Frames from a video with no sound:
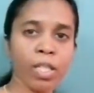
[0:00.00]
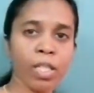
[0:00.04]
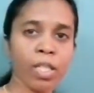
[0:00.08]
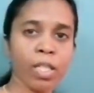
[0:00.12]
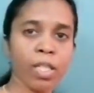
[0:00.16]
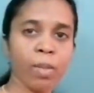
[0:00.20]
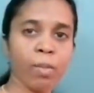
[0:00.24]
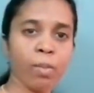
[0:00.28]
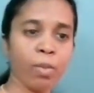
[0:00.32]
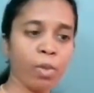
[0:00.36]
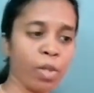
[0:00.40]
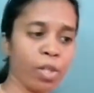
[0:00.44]

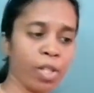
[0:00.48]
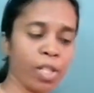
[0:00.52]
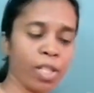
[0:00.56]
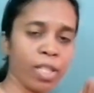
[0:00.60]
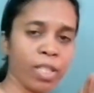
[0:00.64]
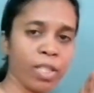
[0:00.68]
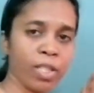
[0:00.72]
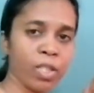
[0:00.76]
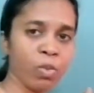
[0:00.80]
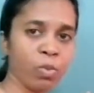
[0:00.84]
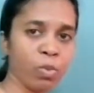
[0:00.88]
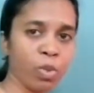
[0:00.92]
Now, body
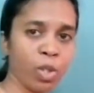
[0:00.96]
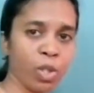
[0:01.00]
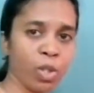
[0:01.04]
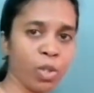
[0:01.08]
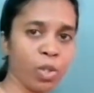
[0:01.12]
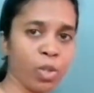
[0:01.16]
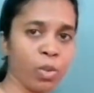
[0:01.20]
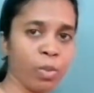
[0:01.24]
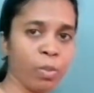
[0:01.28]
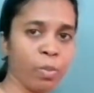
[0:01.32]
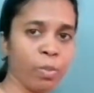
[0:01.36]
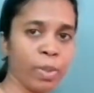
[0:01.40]
doesn't
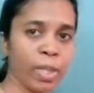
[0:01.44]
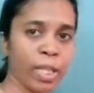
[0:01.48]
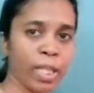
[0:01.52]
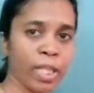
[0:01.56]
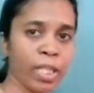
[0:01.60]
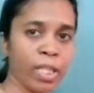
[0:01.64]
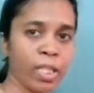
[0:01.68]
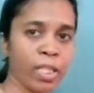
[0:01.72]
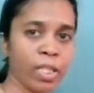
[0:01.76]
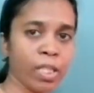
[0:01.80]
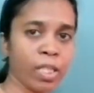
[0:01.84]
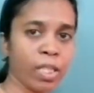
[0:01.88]
want to
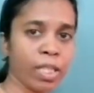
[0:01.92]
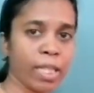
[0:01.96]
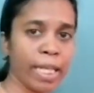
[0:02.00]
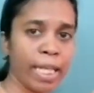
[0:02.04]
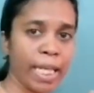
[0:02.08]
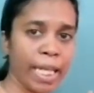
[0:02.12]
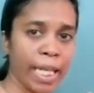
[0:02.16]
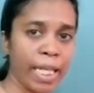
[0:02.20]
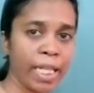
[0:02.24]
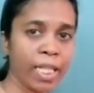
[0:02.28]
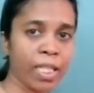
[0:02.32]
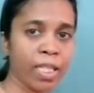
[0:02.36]
bring
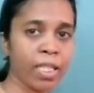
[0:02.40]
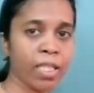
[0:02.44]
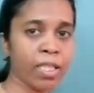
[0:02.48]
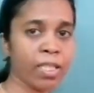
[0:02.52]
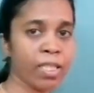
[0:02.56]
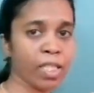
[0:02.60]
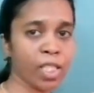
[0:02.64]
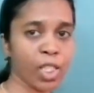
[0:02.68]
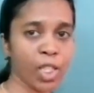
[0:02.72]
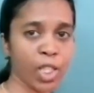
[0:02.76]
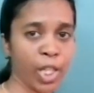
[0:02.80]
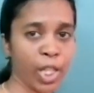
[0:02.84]

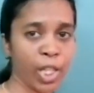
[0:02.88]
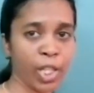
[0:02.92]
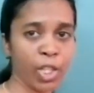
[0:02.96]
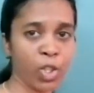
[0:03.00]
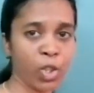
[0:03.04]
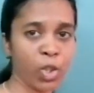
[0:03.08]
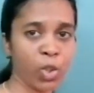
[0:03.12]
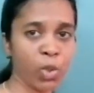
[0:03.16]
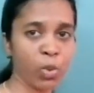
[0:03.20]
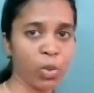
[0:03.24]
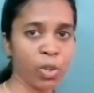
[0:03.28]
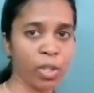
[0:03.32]
any
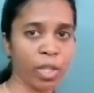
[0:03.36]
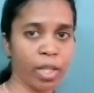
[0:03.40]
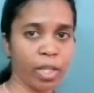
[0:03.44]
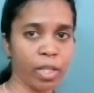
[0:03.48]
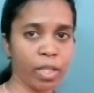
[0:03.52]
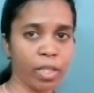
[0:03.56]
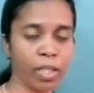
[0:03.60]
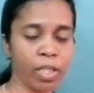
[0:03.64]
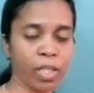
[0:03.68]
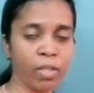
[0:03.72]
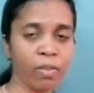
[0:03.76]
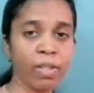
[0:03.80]
change to
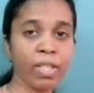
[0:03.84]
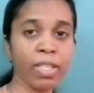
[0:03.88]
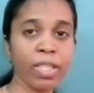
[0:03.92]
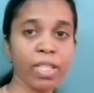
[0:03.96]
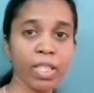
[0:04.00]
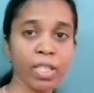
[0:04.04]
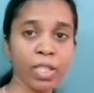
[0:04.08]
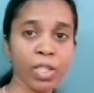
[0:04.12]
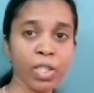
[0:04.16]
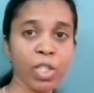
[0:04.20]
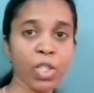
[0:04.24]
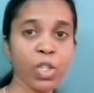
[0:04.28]
that. It will
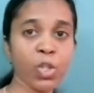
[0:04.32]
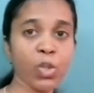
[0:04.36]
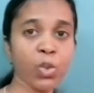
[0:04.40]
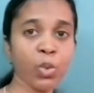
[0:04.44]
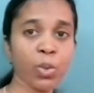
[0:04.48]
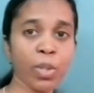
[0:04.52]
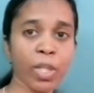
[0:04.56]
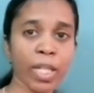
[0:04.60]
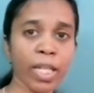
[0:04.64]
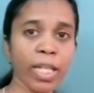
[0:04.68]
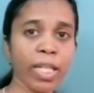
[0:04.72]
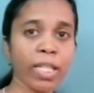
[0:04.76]
resist to
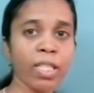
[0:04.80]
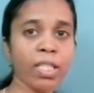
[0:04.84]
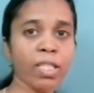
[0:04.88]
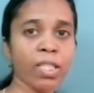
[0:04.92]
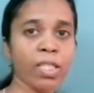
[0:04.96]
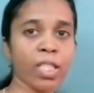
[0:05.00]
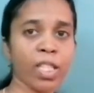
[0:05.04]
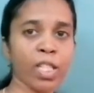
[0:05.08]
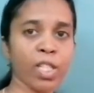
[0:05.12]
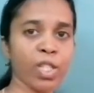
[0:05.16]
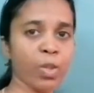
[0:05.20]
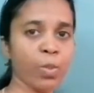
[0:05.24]
any
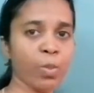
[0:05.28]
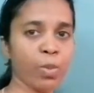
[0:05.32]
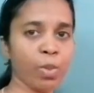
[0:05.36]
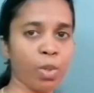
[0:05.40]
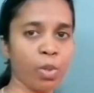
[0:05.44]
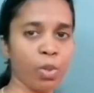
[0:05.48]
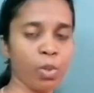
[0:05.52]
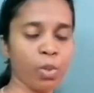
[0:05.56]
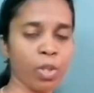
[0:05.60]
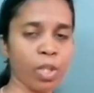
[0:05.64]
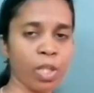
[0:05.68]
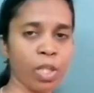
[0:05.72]
change
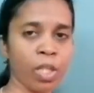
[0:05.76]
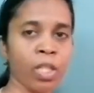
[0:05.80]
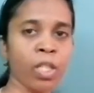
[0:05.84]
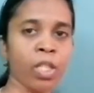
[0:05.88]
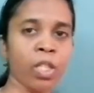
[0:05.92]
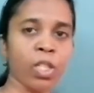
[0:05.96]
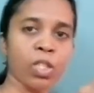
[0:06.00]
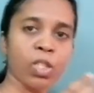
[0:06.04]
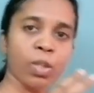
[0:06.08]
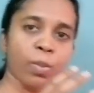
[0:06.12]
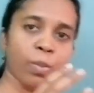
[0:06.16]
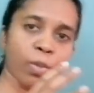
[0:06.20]
brought to that.
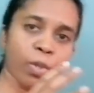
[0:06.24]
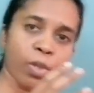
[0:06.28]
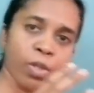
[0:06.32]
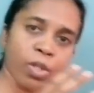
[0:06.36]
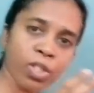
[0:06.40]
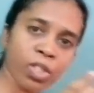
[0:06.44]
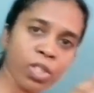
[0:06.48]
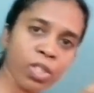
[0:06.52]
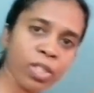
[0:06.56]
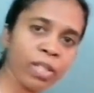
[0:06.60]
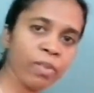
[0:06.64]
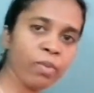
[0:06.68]
So,
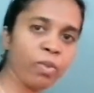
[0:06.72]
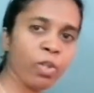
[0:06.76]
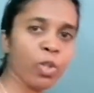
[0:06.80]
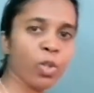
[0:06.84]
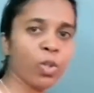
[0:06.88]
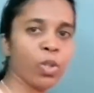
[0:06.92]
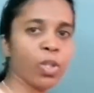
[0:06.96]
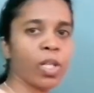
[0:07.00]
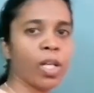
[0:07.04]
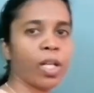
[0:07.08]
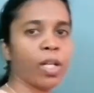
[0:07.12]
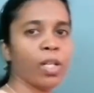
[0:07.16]
body still want
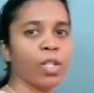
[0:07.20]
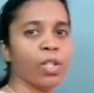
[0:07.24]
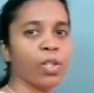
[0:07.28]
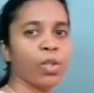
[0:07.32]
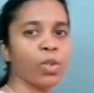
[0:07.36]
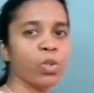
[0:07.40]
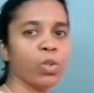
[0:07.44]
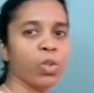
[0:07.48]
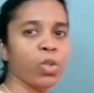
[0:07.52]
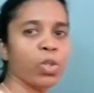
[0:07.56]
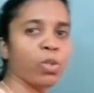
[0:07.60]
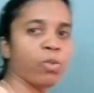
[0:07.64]
to
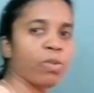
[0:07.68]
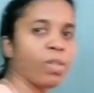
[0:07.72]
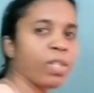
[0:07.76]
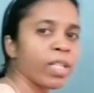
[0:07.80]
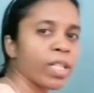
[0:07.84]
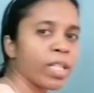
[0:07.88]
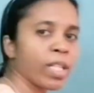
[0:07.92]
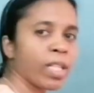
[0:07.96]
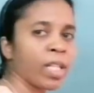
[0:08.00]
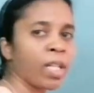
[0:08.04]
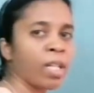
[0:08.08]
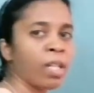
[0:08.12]
continue. So, you will
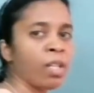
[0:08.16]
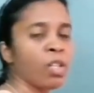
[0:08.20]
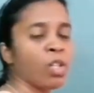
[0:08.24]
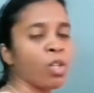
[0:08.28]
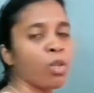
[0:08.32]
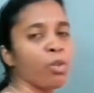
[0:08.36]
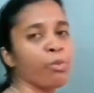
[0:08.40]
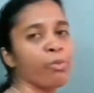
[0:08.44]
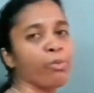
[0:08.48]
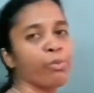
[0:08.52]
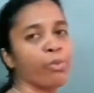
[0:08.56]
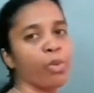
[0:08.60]
get a
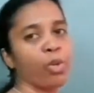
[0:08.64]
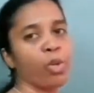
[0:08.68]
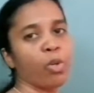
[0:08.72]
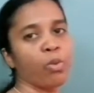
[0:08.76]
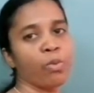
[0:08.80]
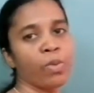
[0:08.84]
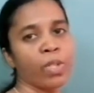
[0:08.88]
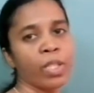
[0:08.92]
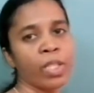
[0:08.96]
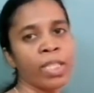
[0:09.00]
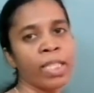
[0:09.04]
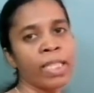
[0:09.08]

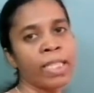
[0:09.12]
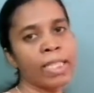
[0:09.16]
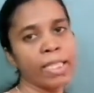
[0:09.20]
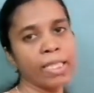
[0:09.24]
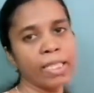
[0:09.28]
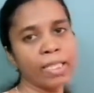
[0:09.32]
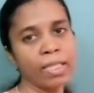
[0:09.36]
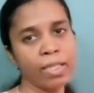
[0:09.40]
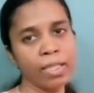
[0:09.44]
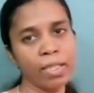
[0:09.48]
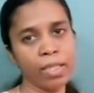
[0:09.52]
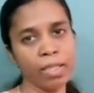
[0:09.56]
forward
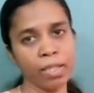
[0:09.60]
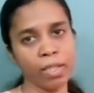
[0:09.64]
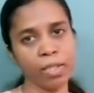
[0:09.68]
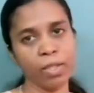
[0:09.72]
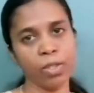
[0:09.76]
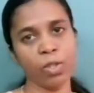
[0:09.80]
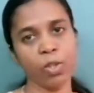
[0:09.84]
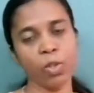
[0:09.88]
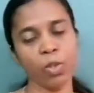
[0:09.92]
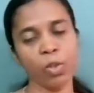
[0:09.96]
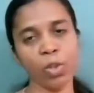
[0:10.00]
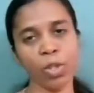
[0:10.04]
jerk.
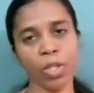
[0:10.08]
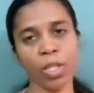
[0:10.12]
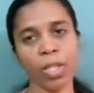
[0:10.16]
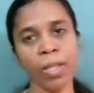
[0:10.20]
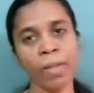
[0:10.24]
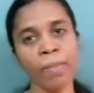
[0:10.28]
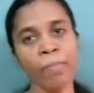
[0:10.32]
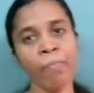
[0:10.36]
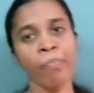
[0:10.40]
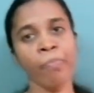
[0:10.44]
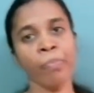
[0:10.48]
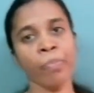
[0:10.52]

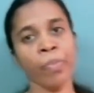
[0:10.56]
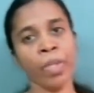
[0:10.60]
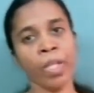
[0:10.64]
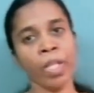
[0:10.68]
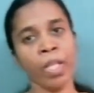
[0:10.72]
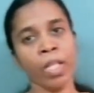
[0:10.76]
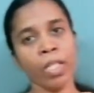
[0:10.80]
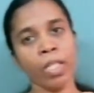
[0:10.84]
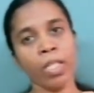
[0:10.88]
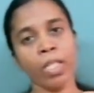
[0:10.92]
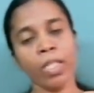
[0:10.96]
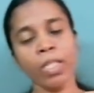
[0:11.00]
Okay.
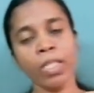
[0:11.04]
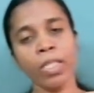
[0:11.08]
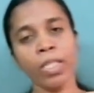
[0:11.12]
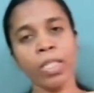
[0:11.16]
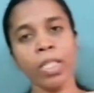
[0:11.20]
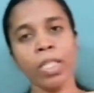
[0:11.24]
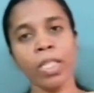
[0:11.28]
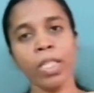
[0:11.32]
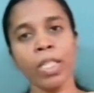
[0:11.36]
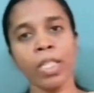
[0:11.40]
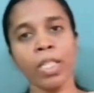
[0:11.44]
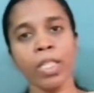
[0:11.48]
That is
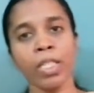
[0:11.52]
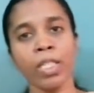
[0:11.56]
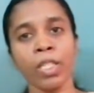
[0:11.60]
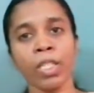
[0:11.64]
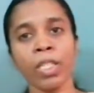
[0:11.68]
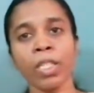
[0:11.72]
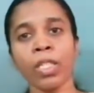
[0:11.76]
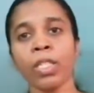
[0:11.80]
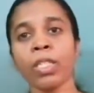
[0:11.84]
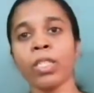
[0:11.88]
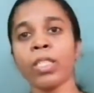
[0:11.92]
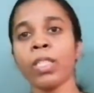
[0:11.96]

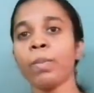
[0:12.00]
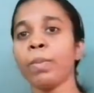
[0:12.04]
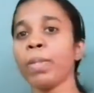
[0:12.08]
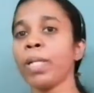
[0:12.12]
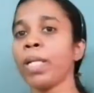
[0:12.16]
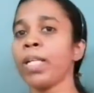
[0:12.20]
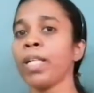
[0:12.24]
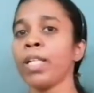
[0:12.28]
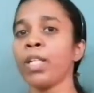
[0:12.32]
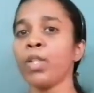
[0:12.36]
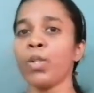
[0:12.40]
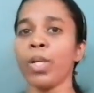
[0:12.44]
inertia.
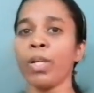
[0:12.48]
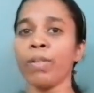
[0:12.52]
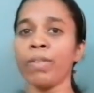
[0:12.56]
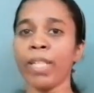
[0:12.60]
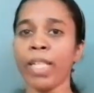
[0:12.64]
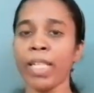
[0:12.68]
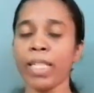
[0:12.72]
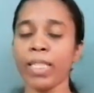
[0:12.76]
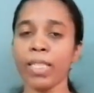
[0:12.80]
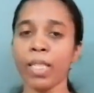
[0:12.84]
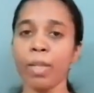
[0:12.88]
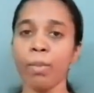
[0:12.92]
Similarly, you have
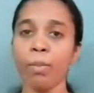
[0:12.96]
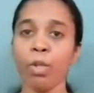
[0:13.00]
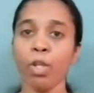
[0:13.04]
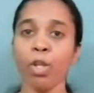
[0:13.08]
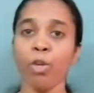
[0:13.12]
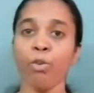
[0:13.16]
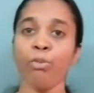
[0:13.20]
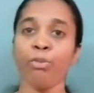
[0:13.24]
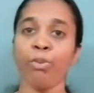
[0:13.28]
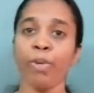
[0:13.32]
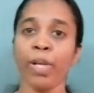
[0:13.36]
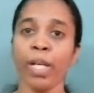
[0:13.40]
the example
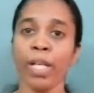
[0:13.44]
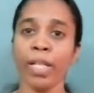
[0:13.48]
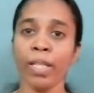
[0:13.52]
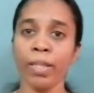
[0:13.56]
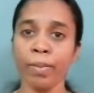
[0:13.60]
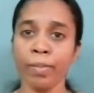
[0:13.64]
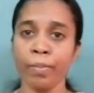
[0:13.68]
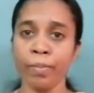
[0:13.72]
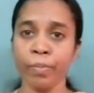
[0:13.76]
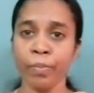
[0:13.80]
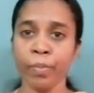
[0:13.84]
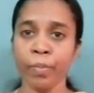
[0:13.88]
of
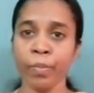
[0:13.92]
fan.